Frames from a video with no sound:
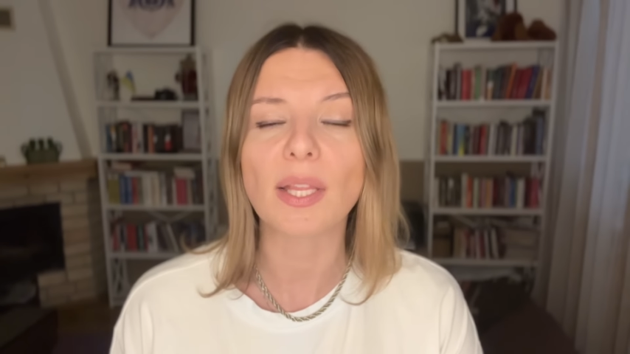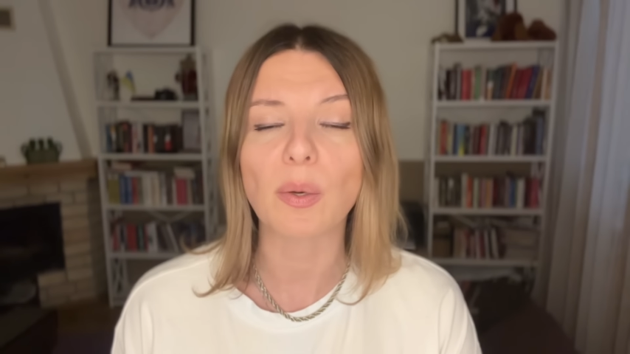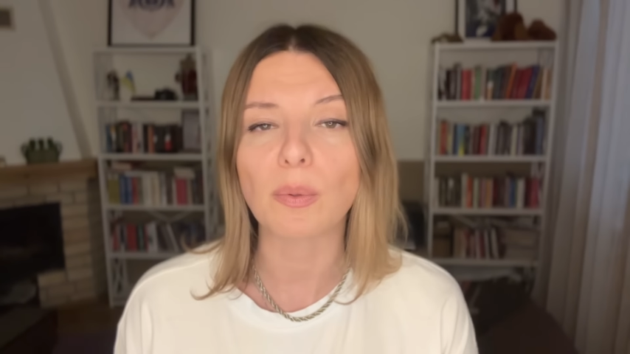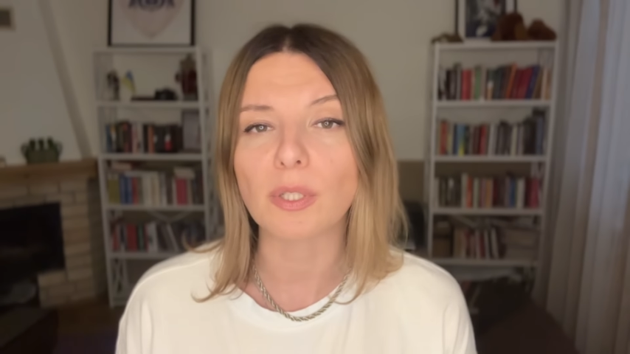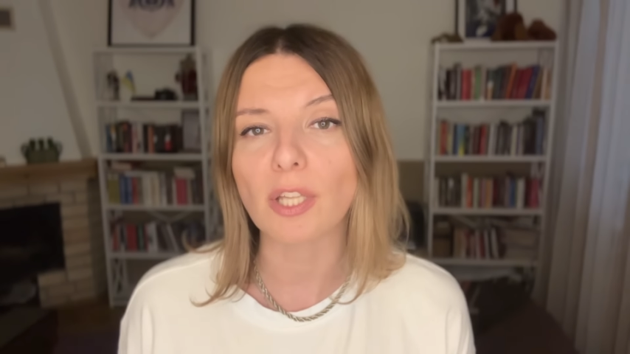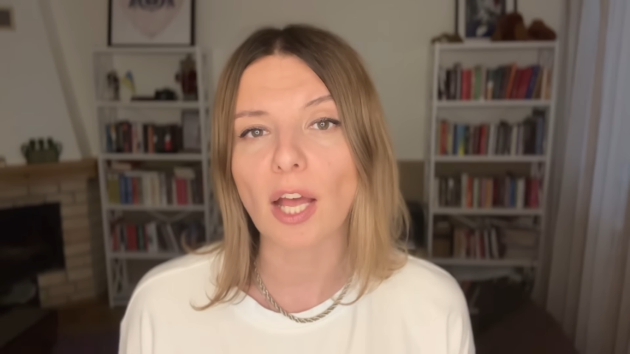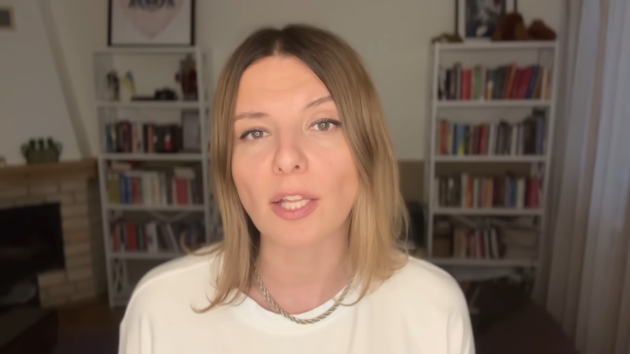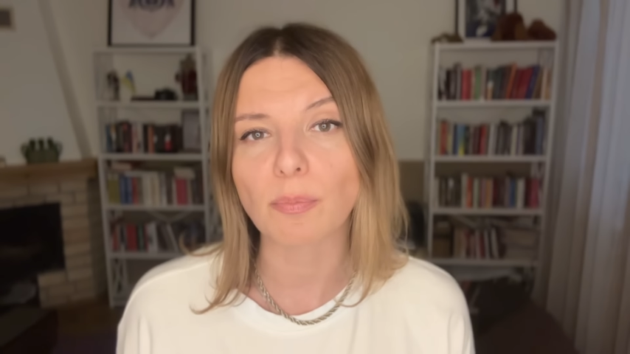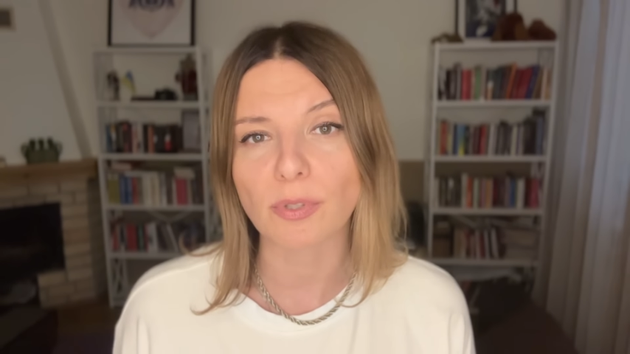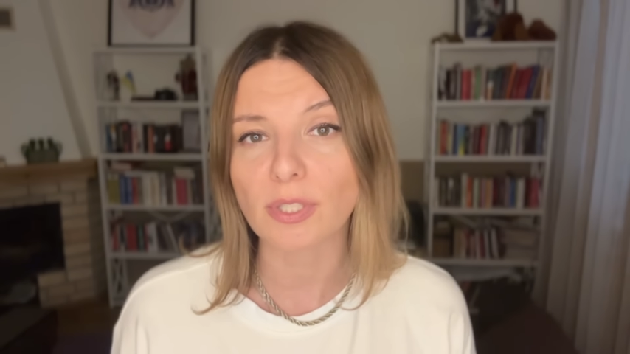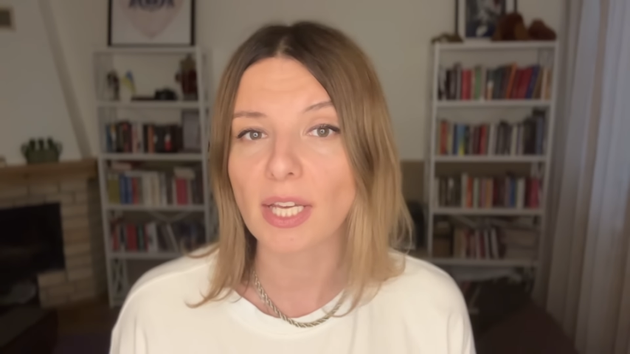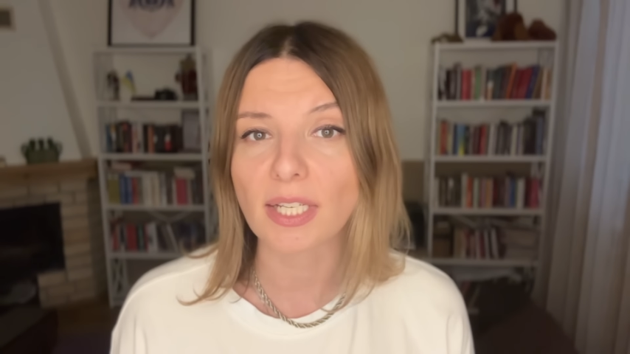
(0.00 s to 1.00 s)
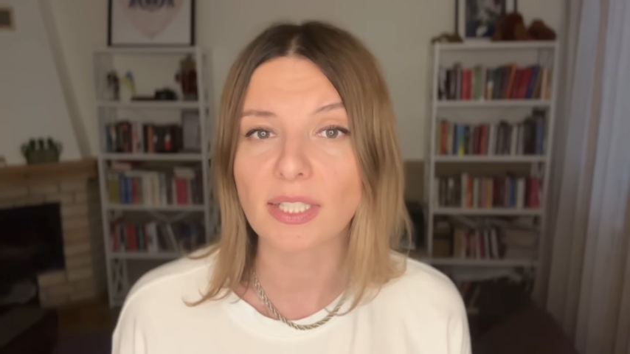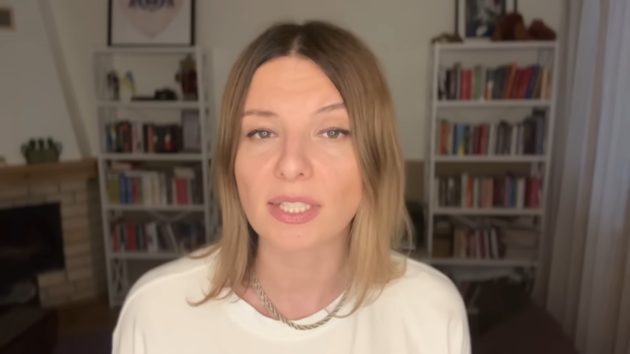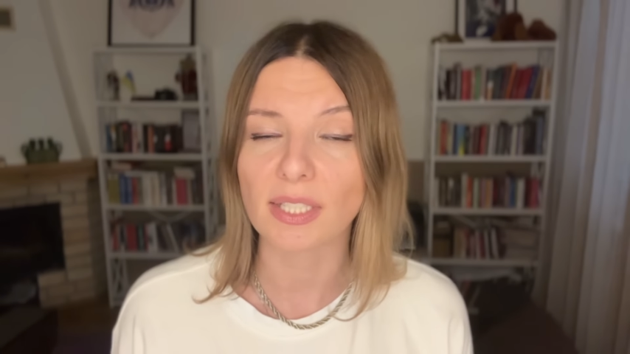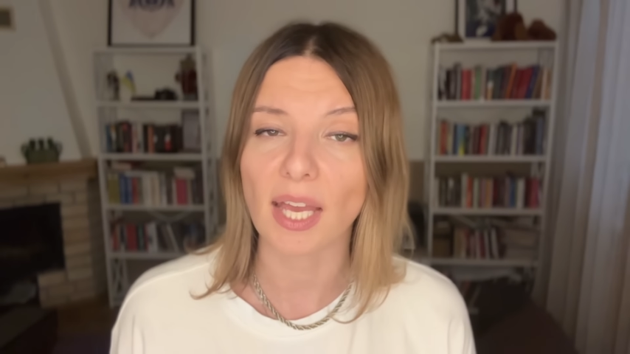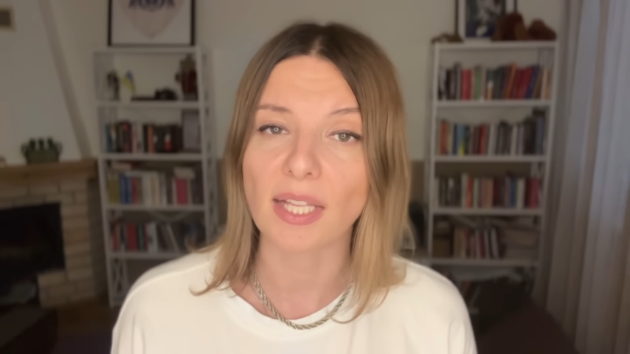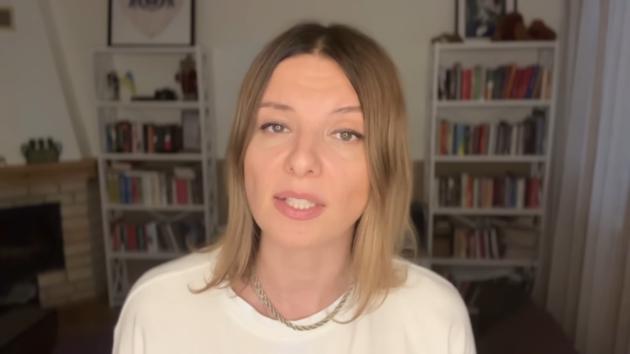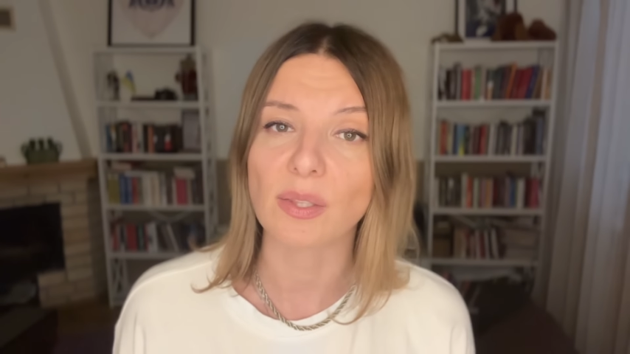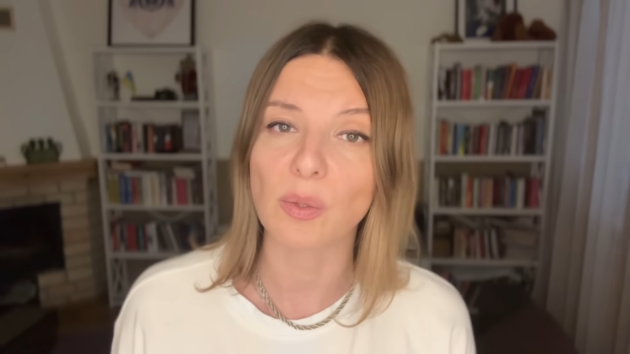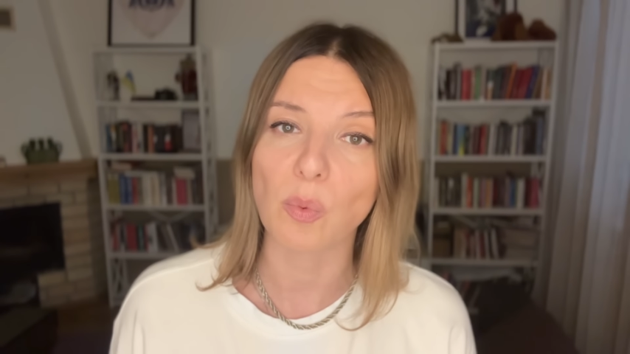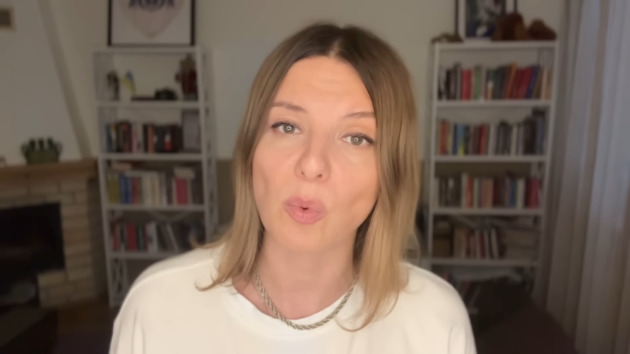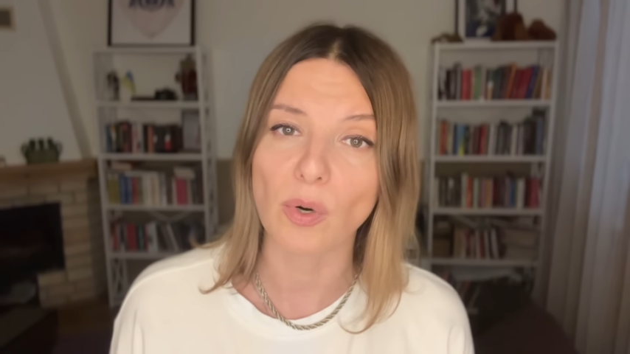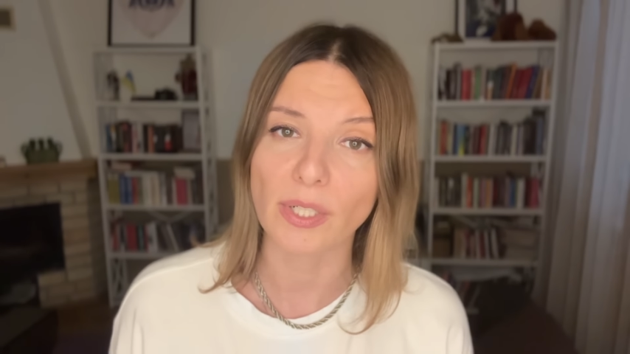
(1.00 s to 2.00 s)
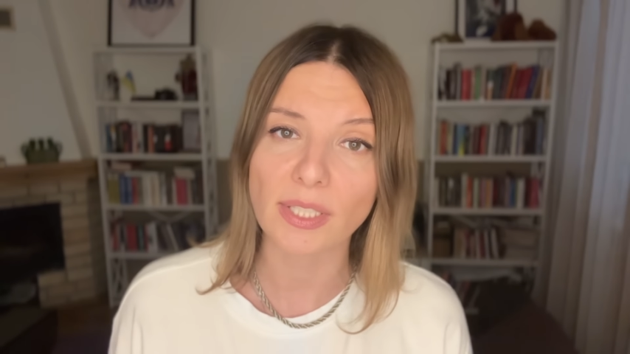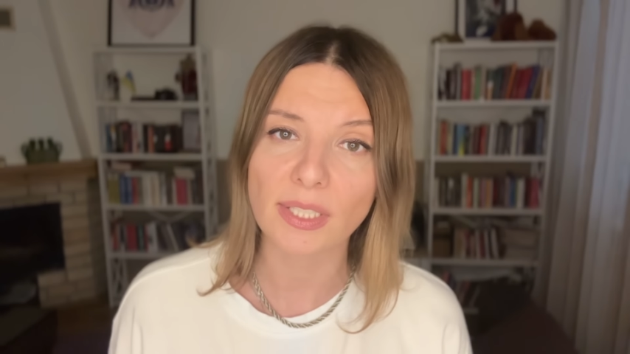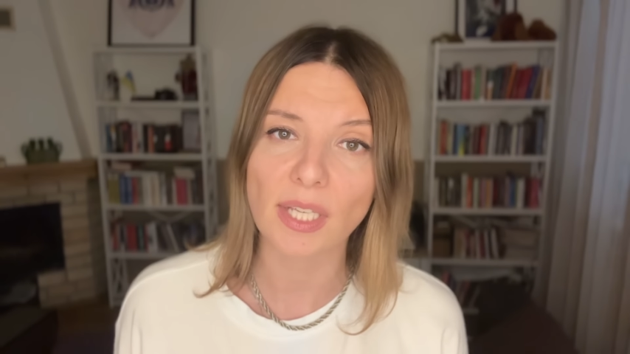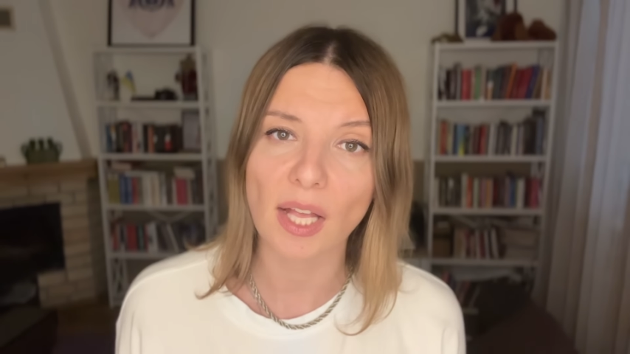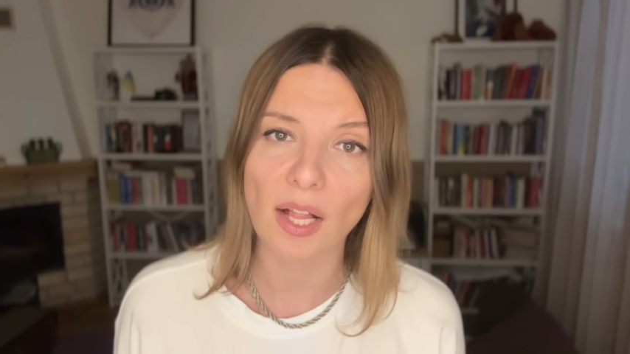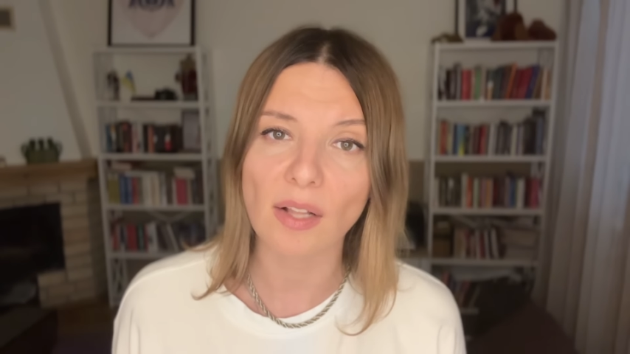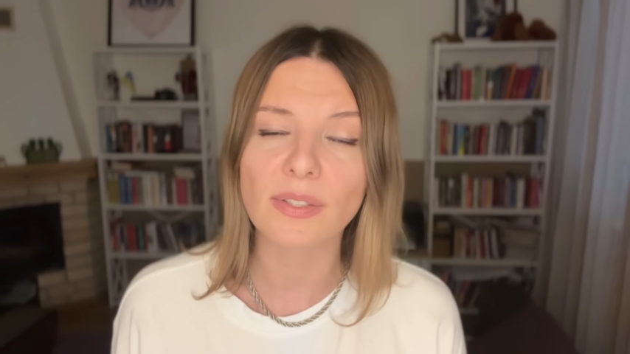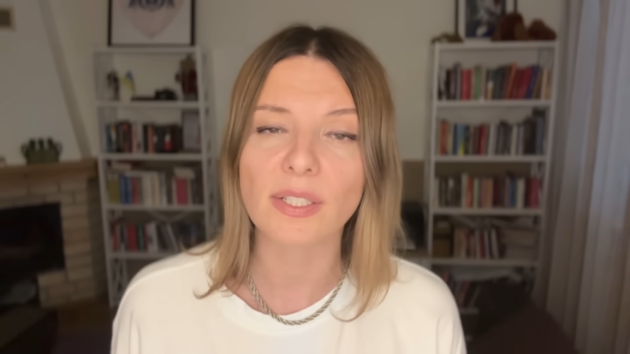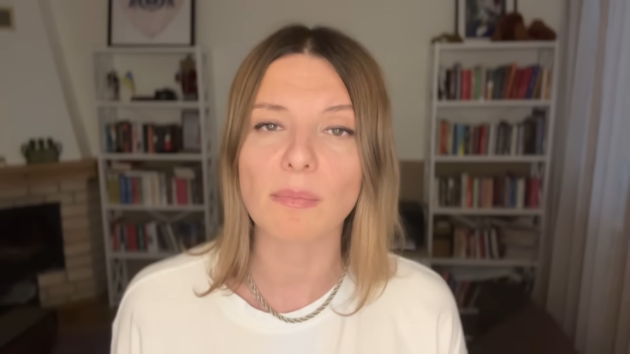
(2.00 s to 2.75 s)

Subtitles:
They will not protest against the war itself.